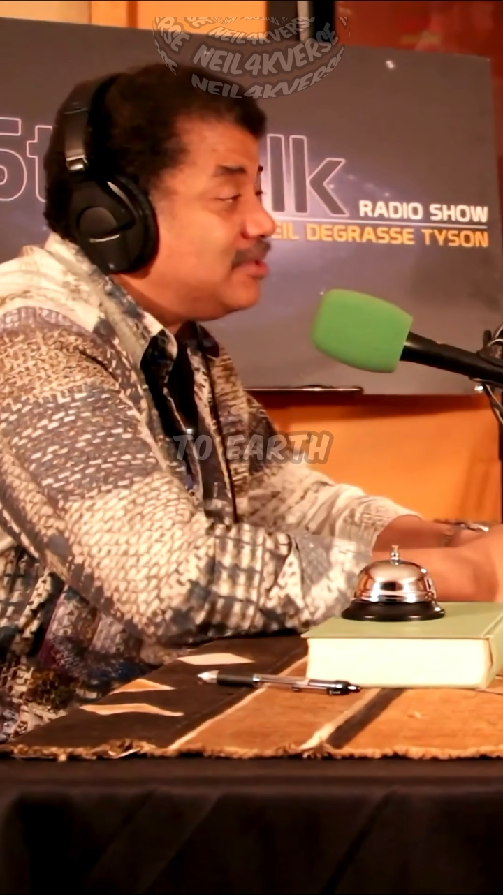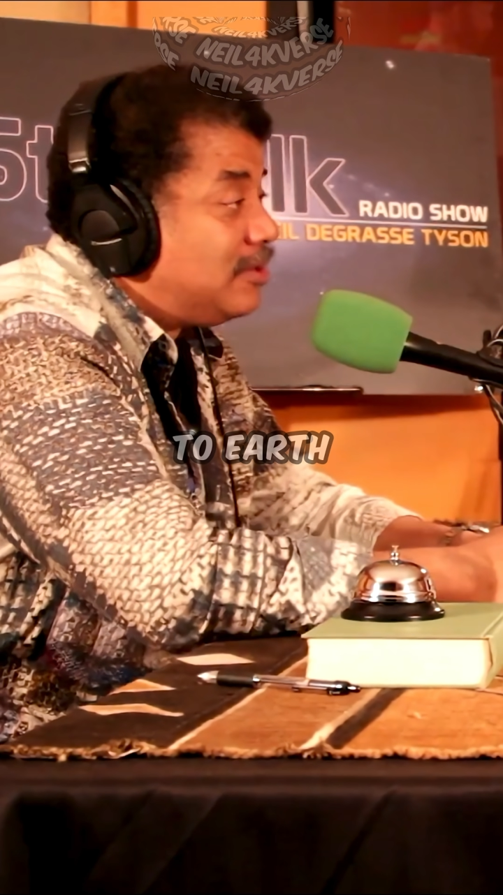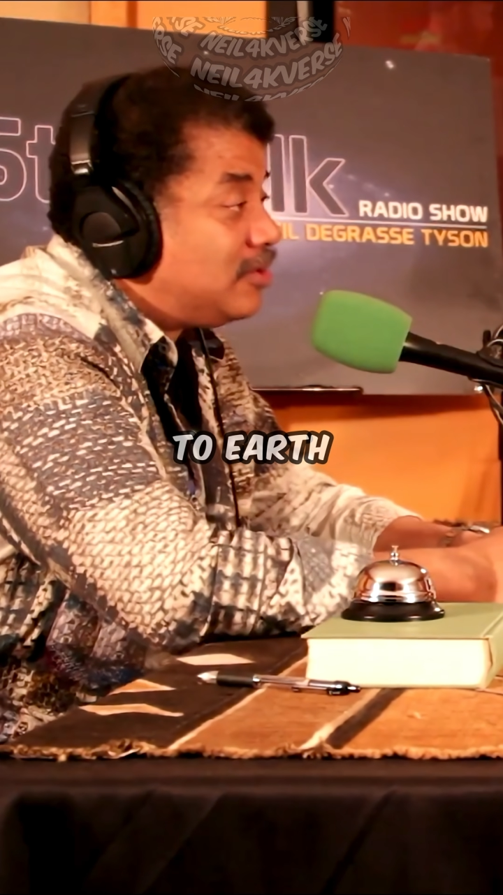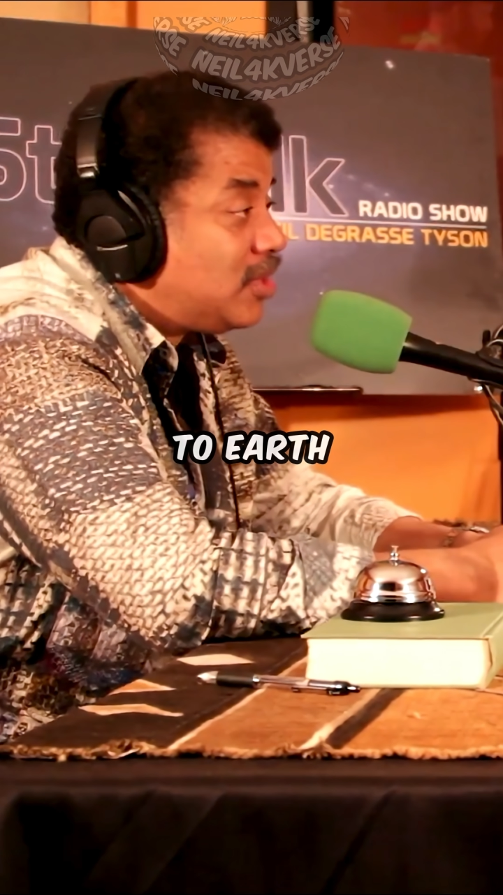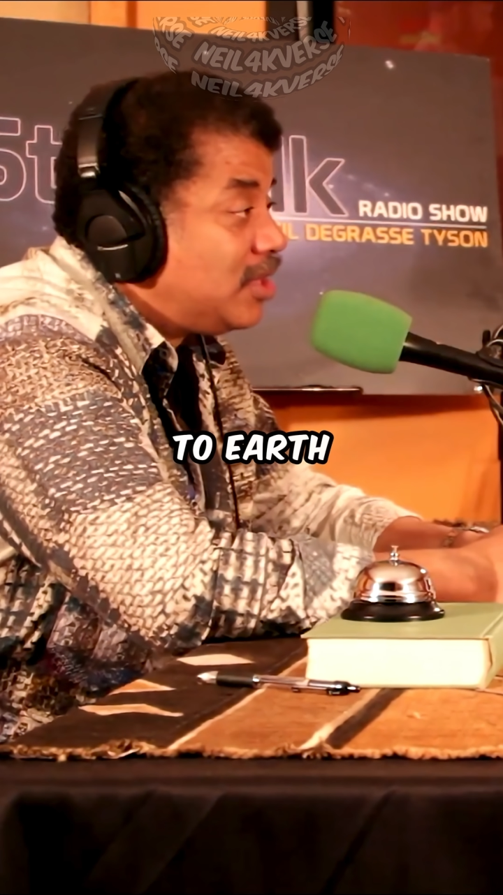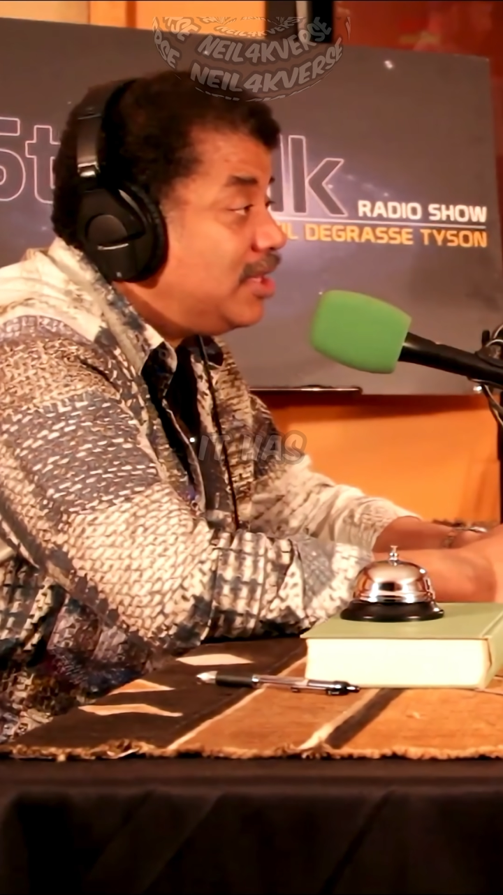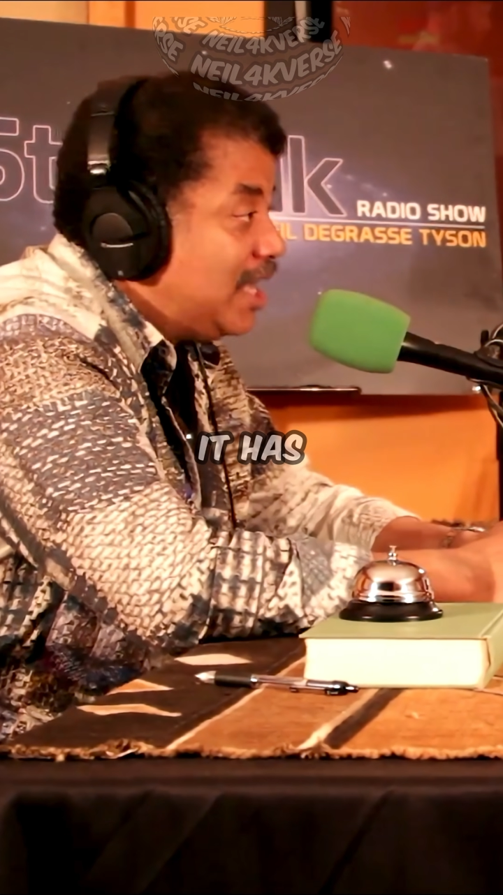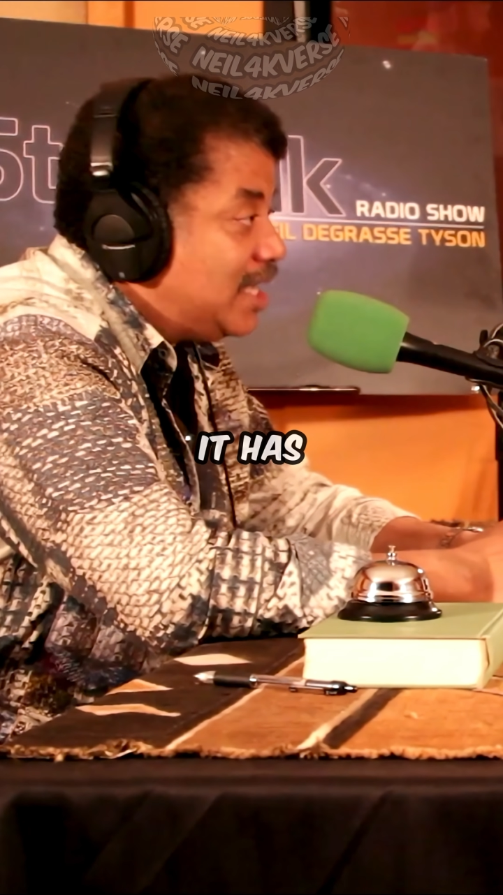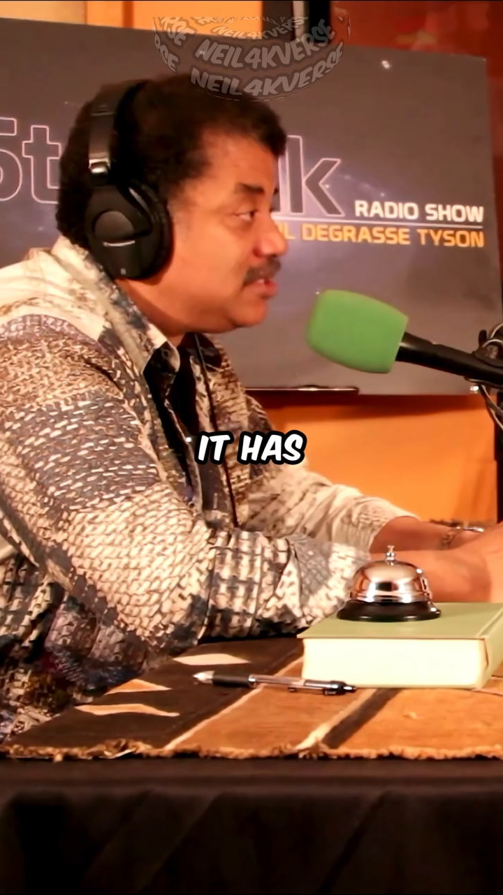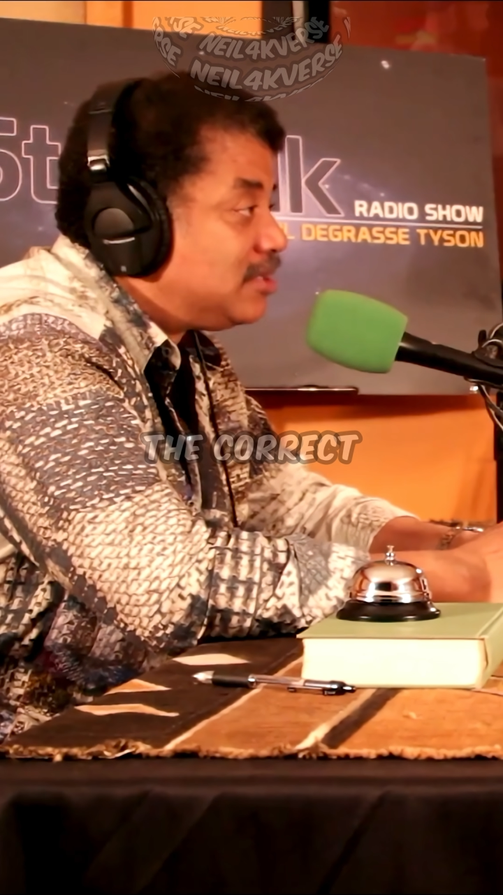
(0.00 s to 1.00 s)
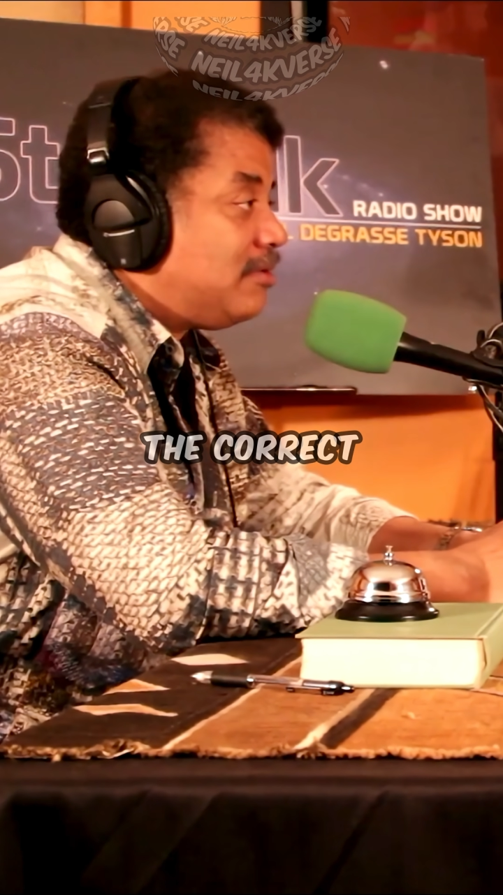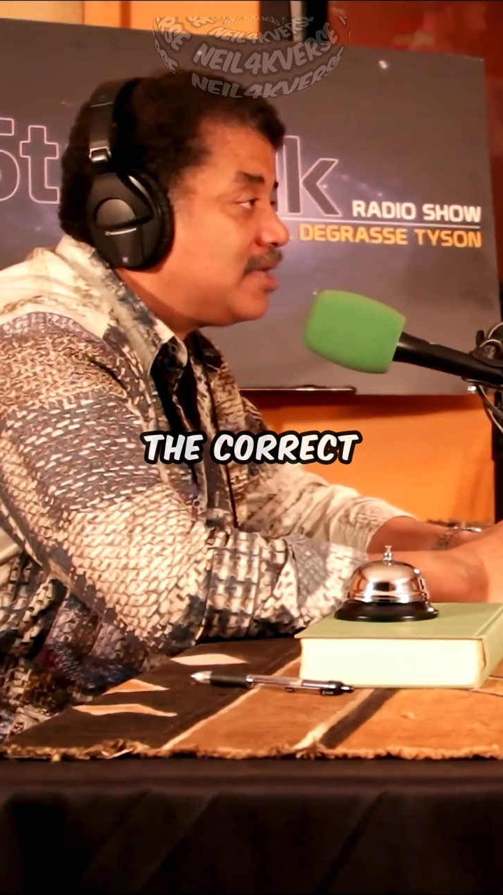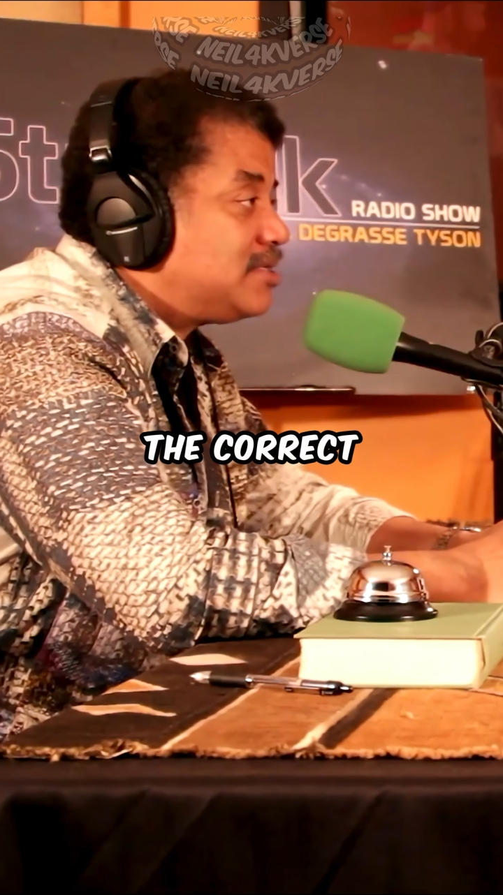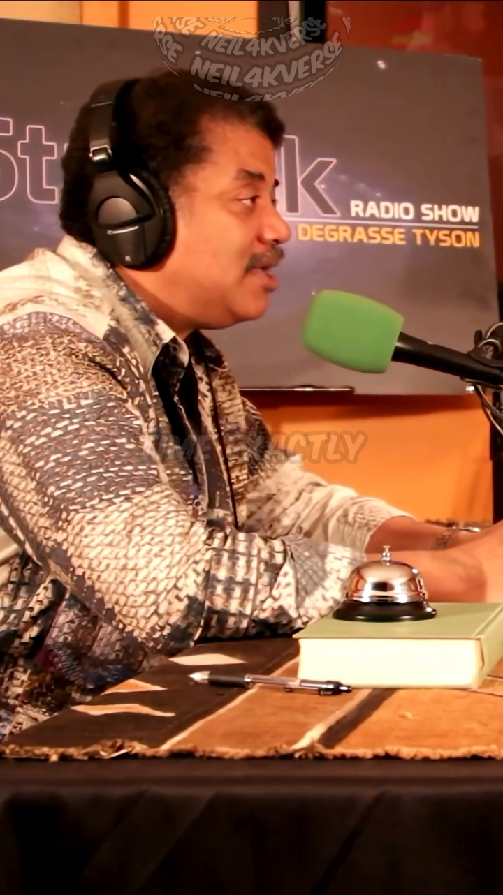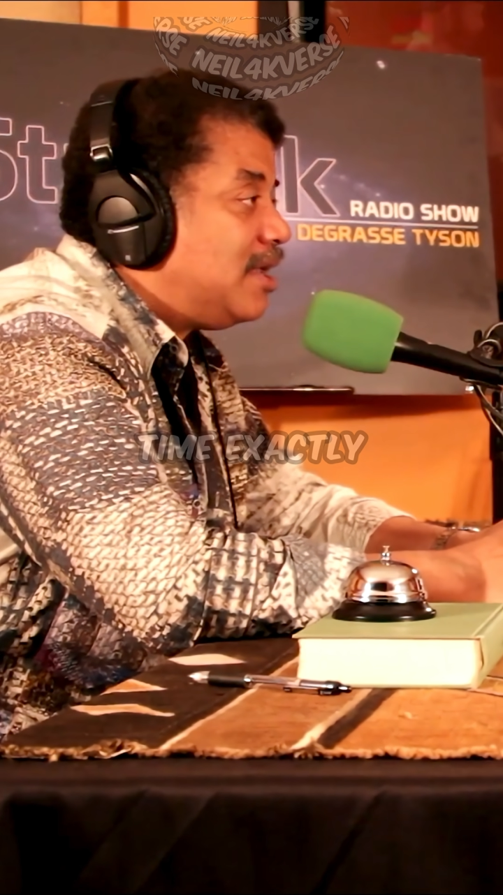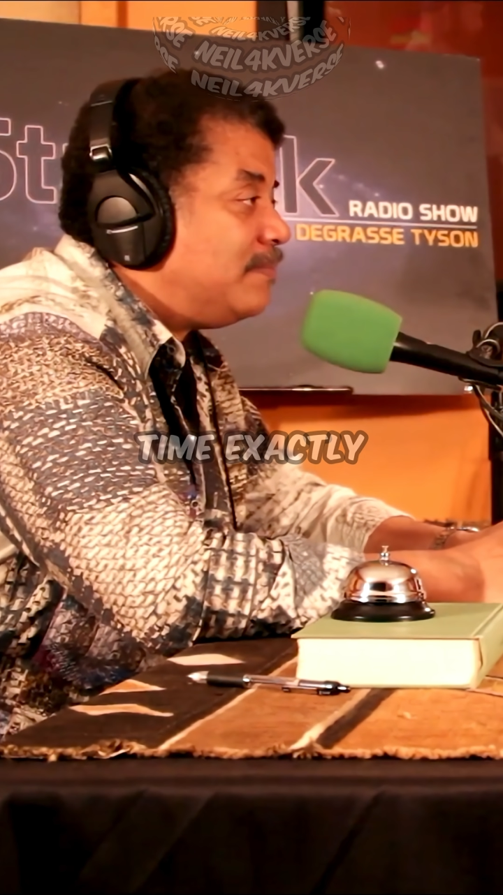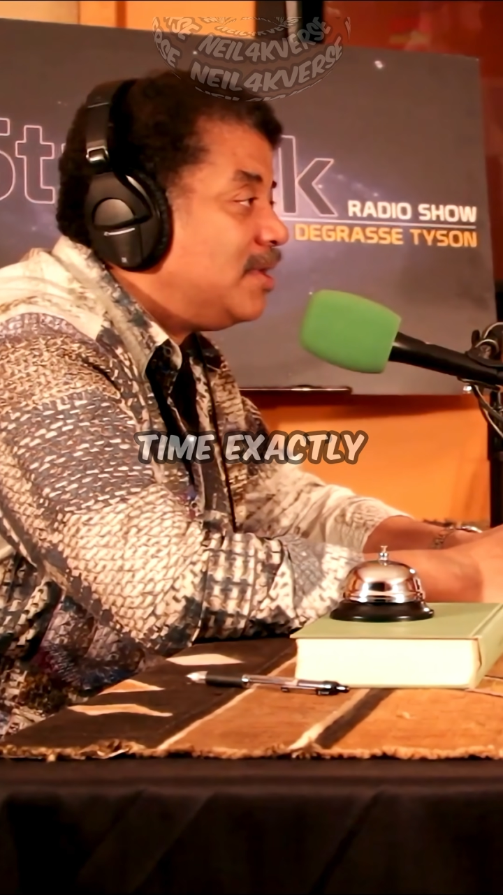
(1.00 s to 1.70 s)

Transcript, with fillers: to Earth, it has the correct time.